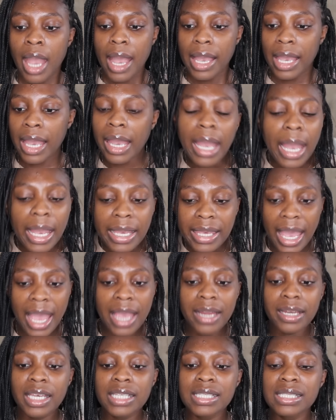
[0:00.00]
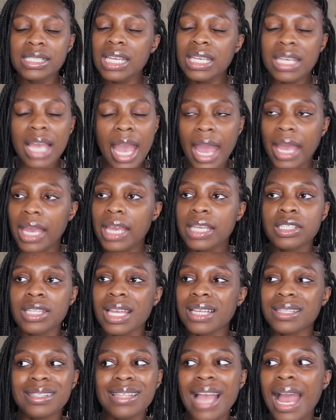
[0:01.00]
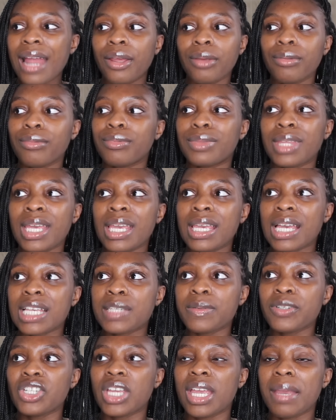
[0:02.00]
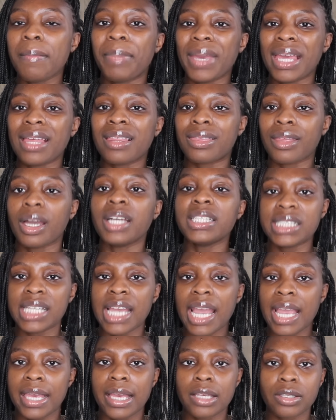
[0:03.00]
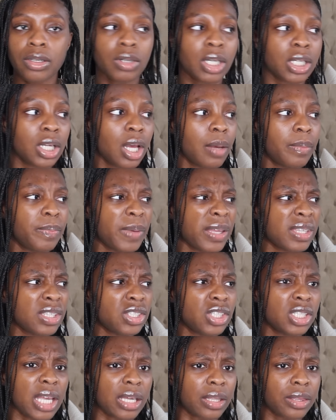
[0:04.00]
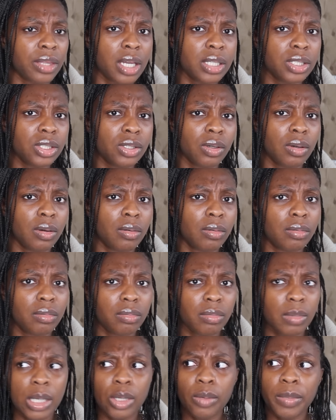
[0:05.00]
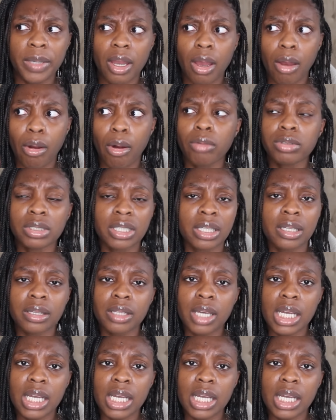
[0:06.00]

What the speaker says: again, I don't think, especially him being 38 years old and her, I think she's like 30 or a little bit older than